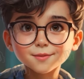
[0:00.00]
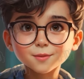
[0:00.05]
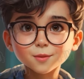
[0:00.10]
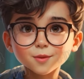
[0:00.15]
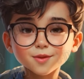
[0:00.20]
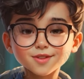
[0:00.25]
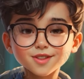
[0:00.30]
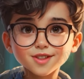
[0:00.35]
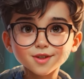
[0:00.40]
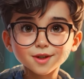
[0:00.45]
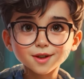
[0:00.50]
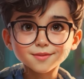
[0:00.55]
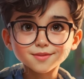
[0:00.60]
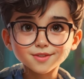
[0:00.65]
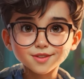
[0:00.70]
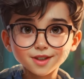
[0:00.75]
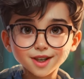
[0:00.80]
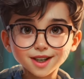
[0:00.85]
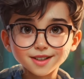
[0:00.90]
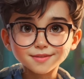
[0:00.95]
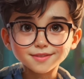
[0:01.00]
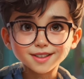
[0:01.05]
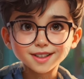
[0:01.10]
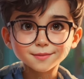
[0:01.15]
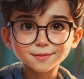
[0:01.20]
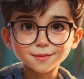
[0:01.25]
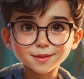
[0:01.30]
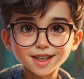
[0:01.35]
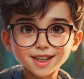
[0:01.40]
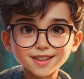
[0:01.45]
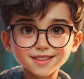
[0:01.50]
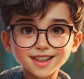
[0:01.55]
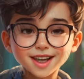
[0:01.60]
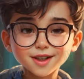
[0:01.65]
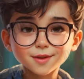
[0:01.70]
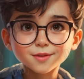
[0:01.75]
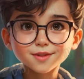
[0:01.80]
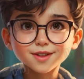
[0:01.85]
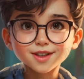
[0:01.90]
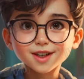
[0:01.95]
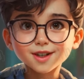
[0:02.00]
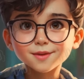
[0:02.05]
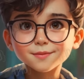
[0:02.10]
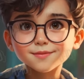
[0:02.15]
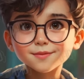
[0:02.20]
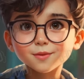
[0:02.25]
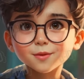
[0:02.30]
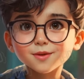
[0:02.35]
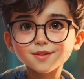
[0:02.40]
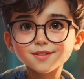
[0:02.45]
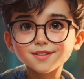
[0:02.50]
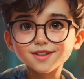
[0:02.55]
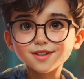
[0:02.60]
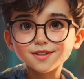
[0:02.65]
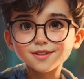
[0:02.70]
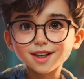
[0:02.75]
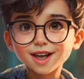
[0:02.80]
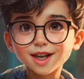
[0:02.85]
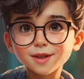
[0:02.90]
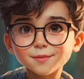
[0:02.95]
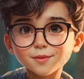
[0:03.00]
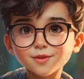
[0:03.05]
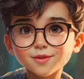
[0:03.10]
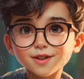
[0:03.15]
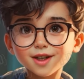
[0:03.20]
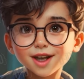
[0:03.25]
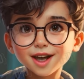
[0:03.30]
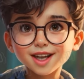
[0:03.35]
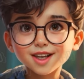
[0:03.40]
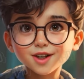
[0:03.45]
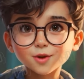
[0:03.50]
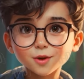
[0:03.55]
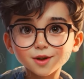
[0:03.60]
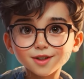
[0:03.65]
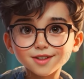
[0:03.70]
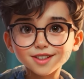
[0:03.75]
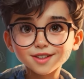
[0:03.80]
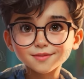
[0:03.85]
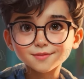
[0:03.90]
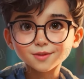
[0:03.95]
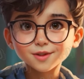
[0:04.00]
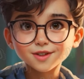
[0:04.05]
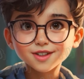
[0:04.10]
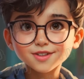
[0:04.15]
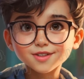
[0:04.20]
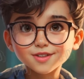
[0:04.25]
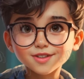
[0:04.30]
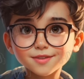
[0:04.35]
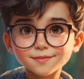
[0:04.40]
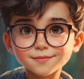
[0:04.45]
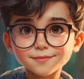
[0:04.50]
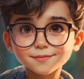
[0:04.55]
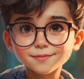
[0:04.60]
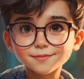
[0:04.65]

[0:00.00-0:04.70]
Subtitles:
Once you have your content planned out, focus on capturing high-quality footage.